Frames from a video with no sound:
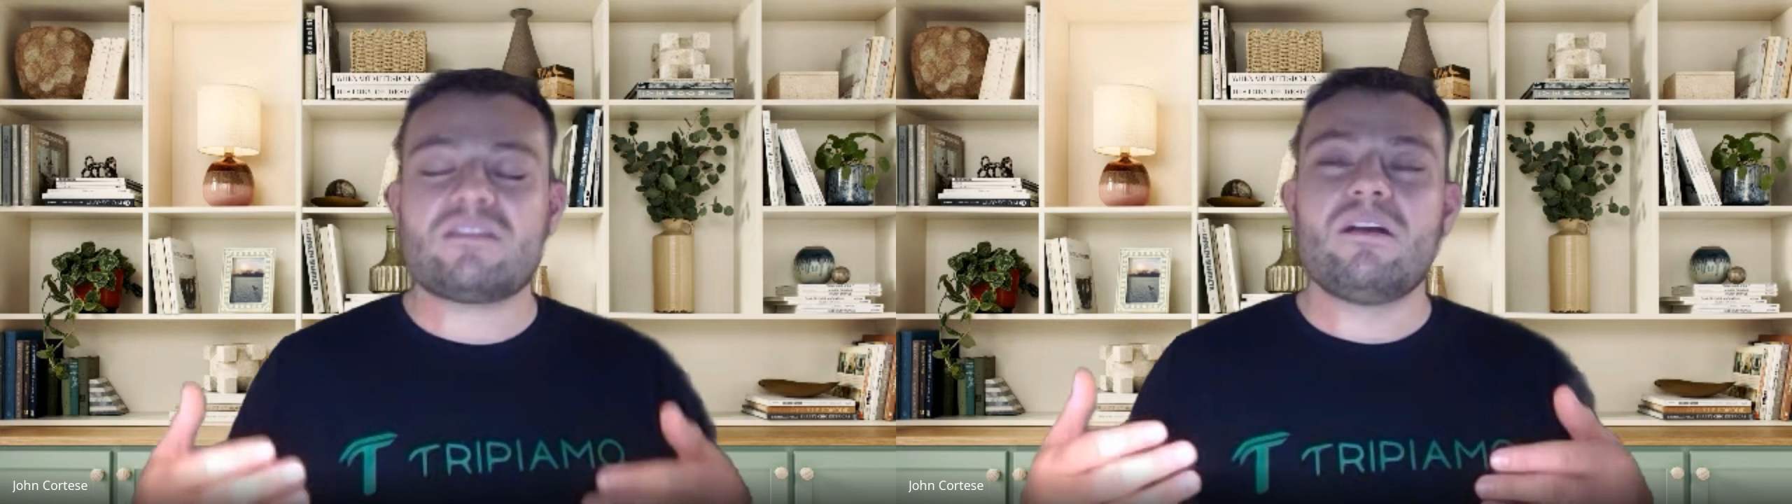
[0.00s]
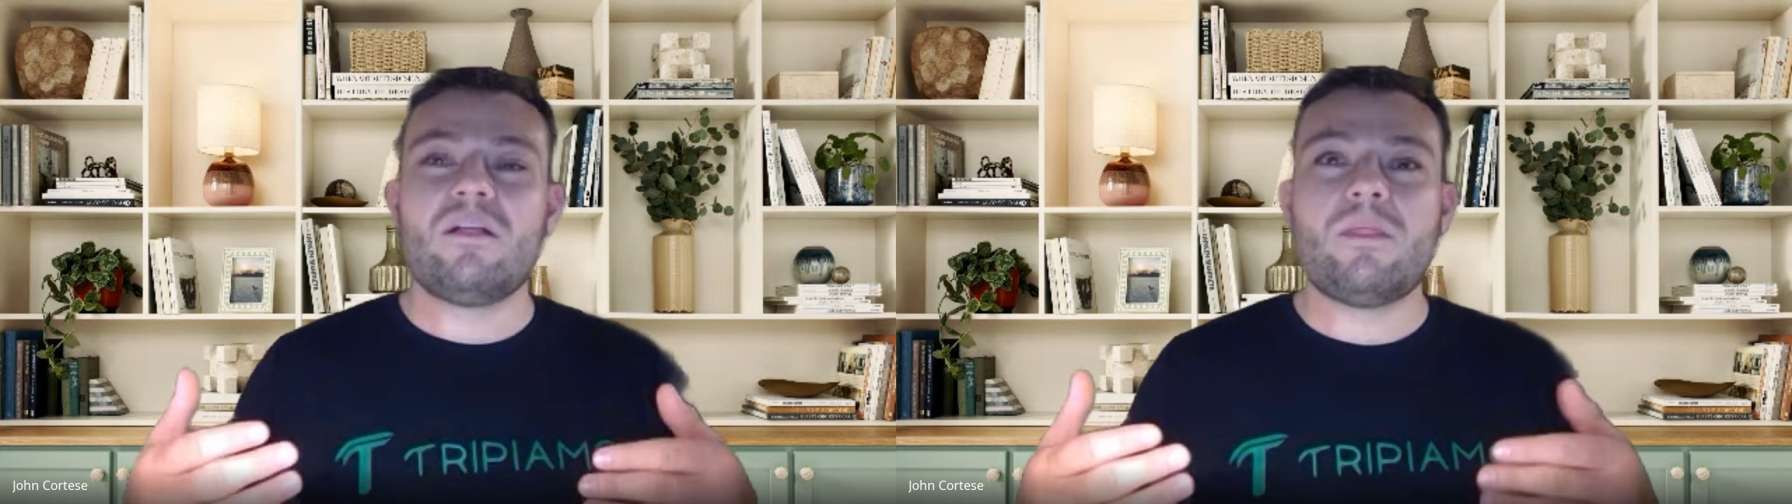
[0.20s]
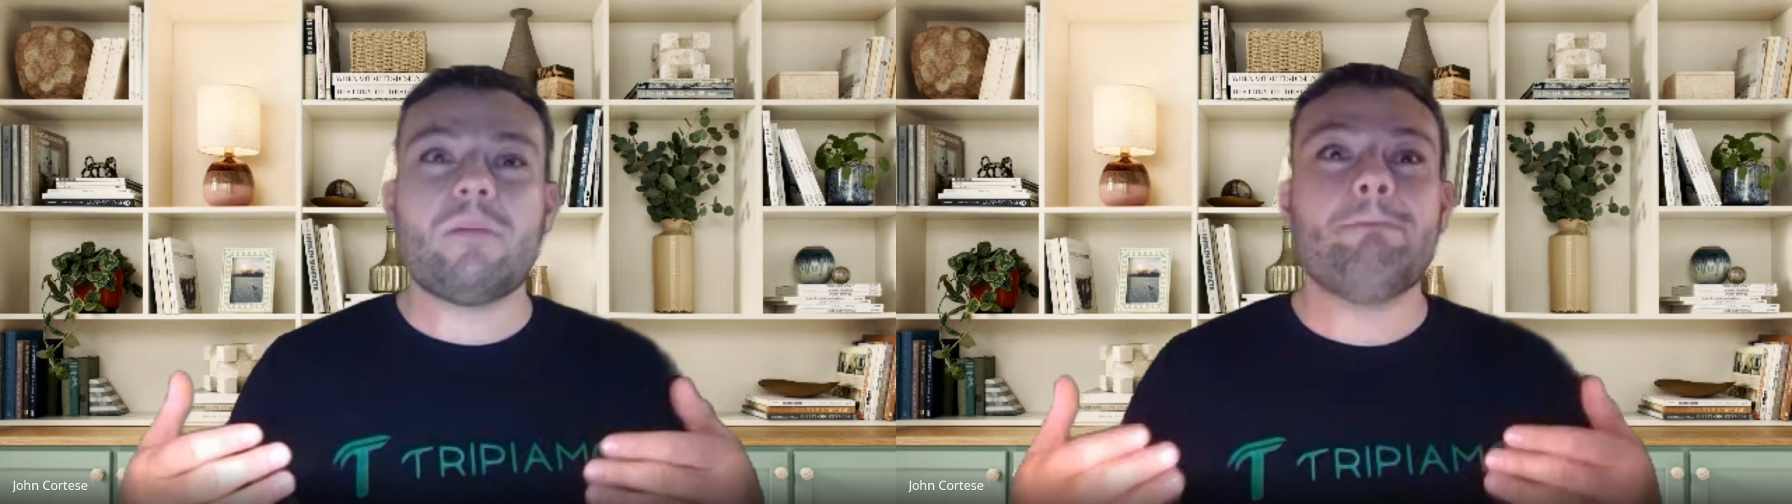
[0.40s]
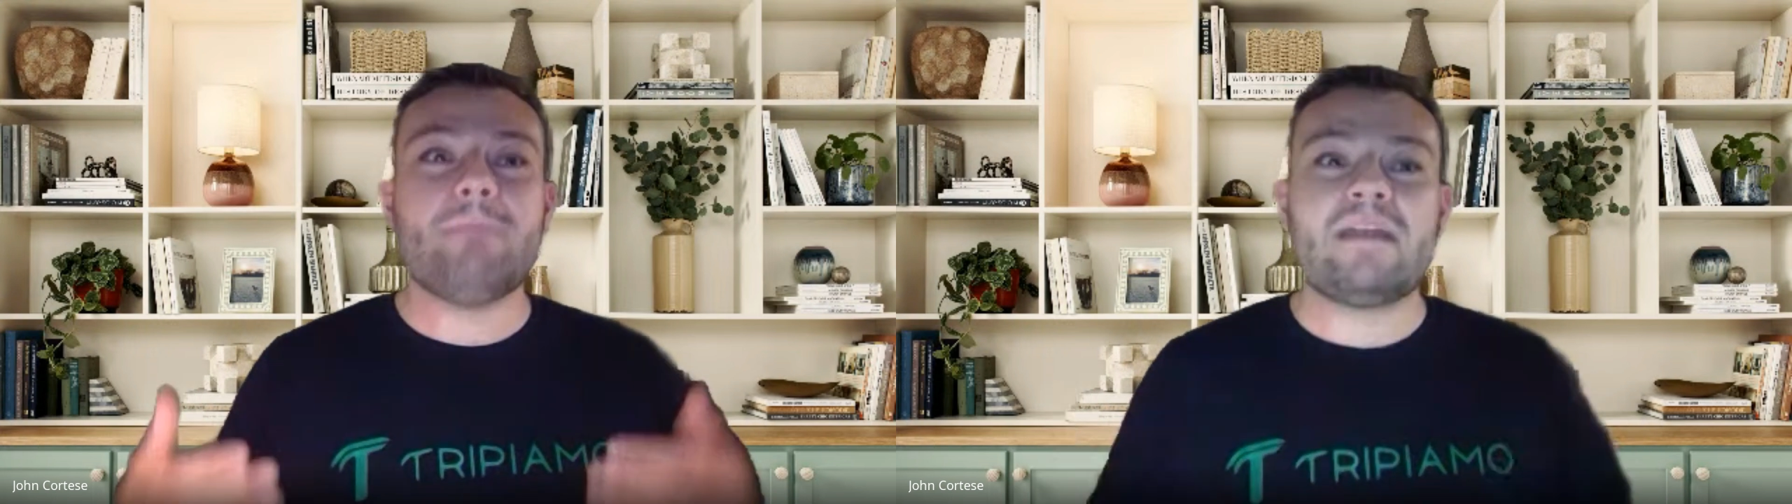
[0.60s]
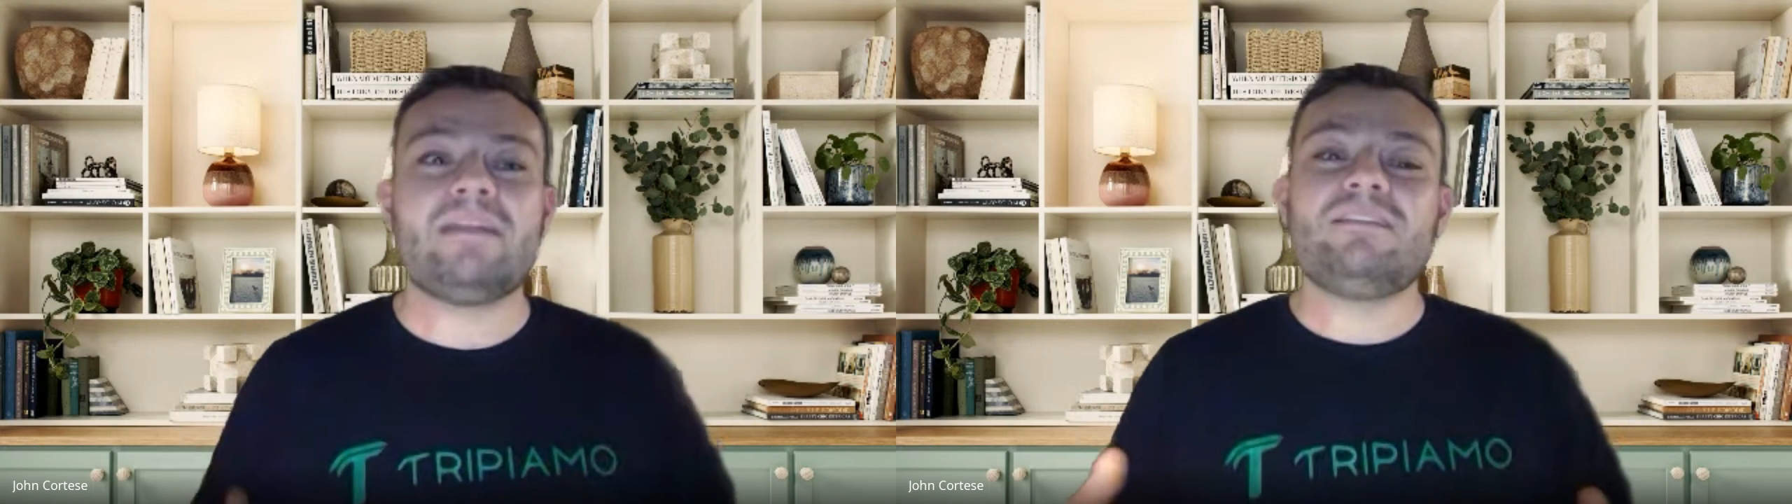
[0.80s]
the
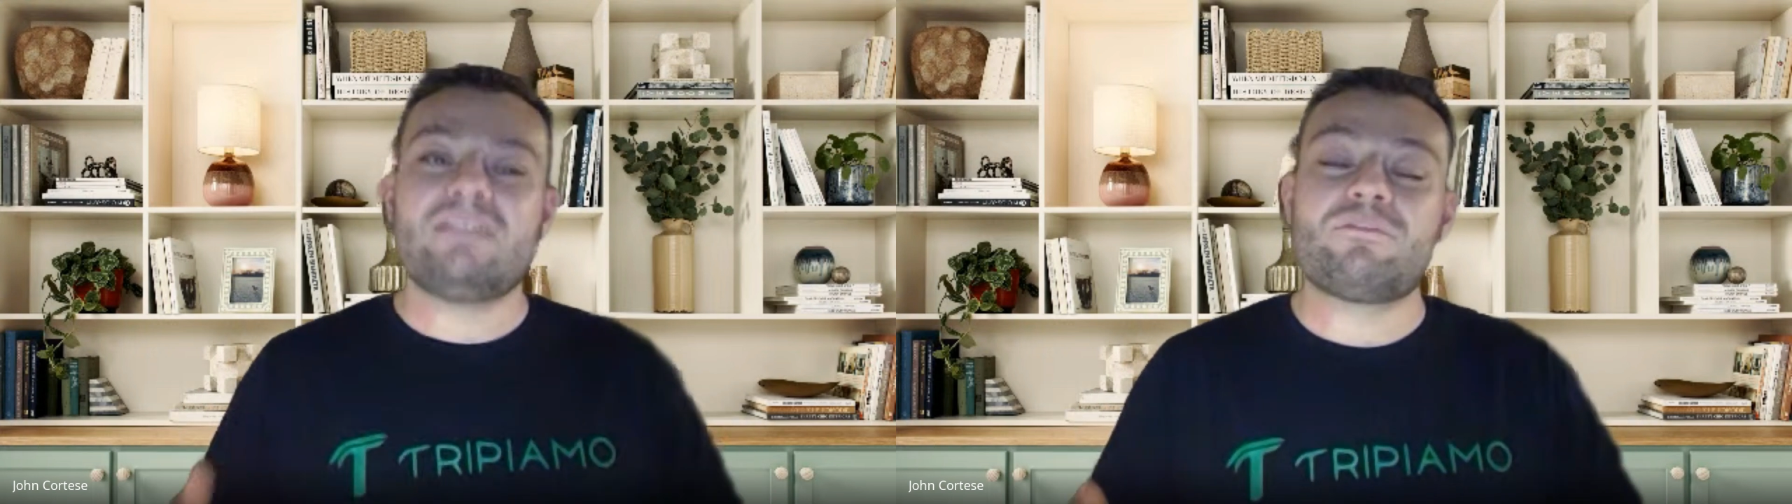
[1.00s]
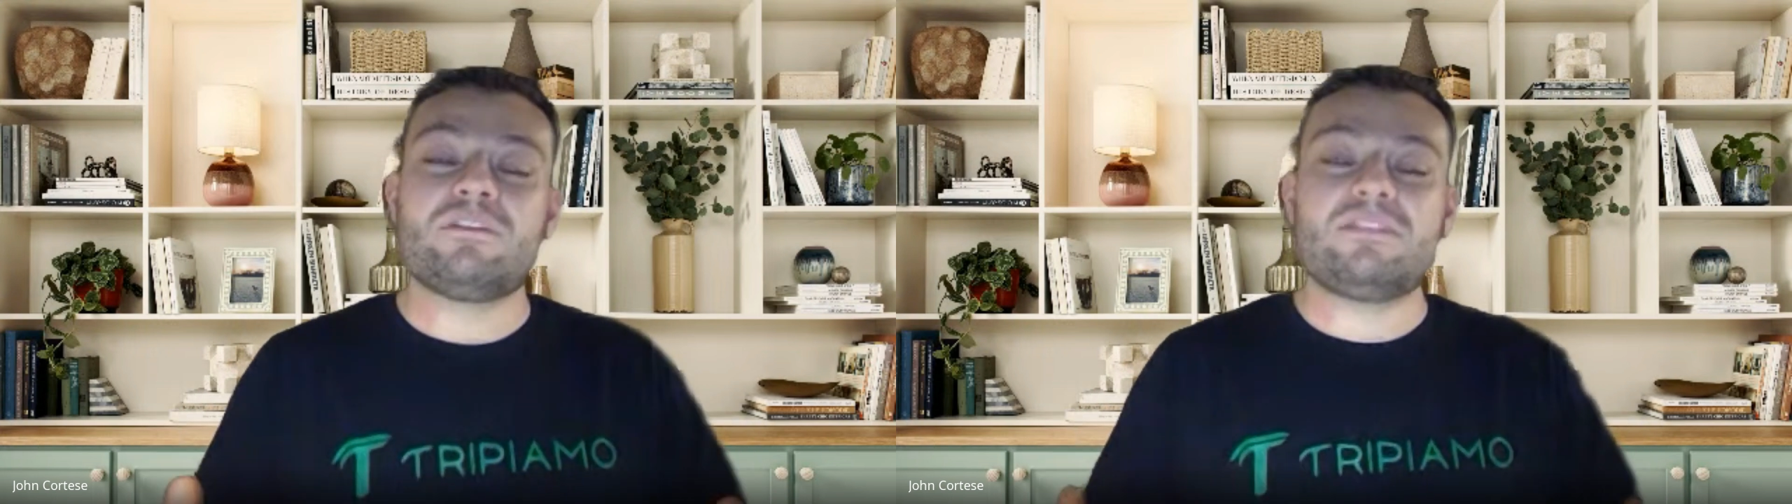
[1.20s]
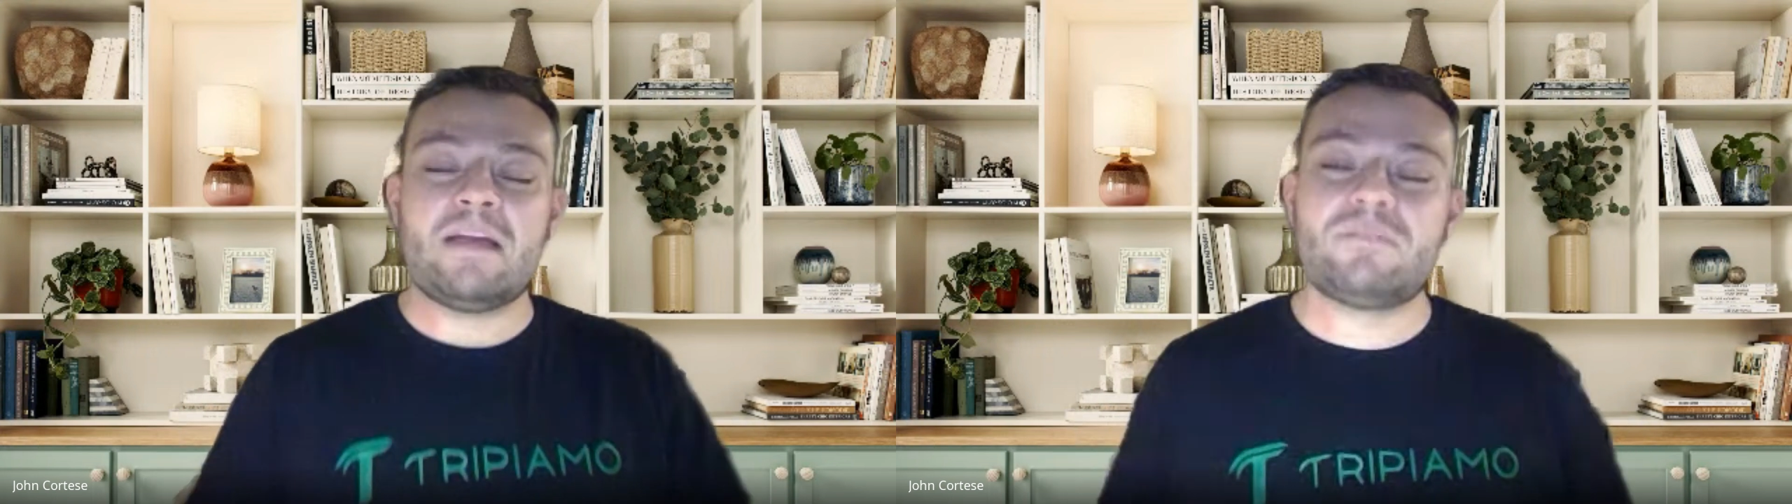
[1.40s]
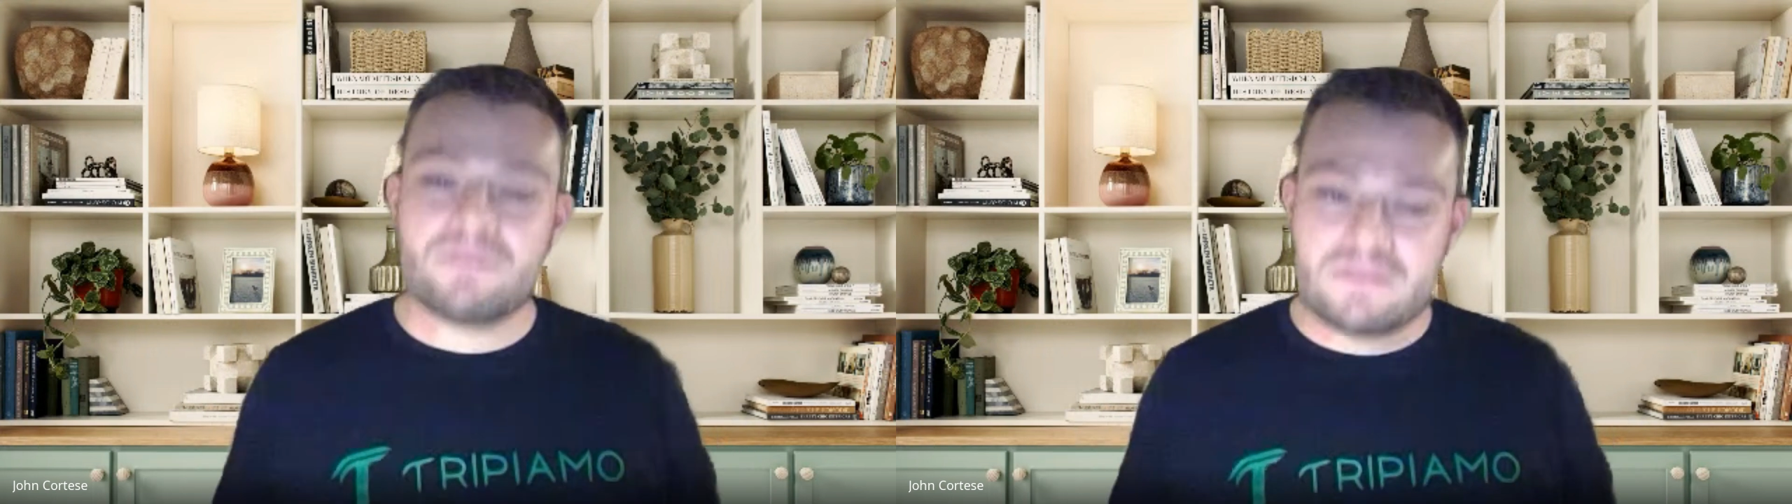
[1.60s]
many different types of